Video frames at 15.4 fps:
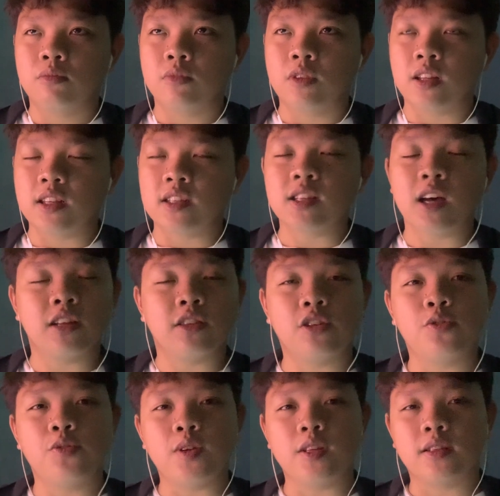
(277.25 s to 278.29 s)
is
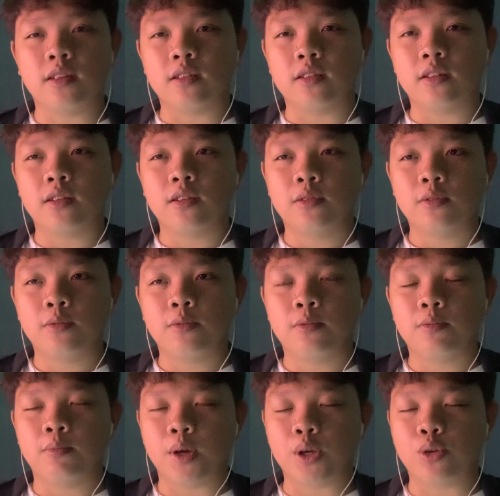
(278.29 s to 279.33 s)
undefeated
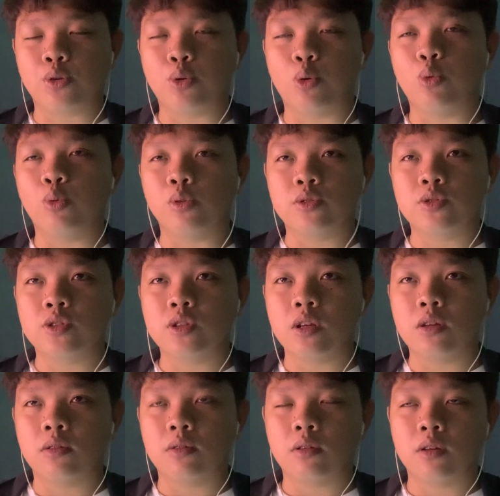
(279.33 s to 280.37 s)
by ghouls,
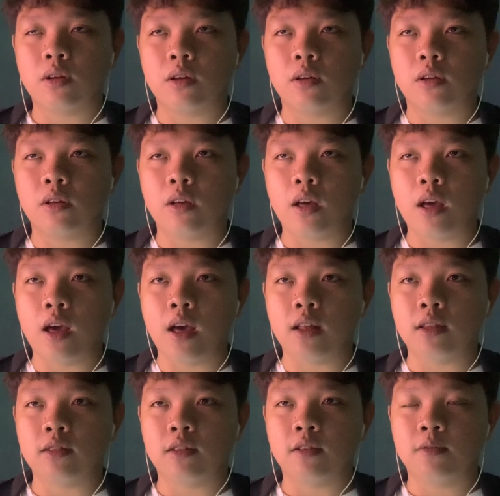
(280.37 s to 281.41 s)

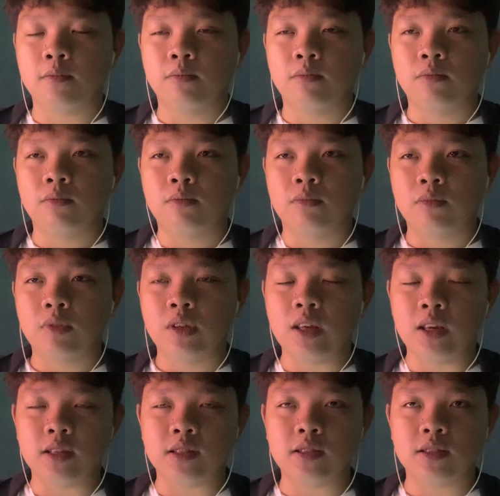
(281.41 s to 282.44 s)
and
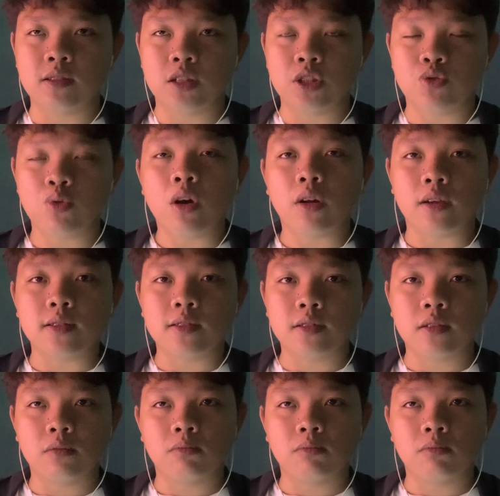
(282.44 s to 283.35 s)
he is the strongest.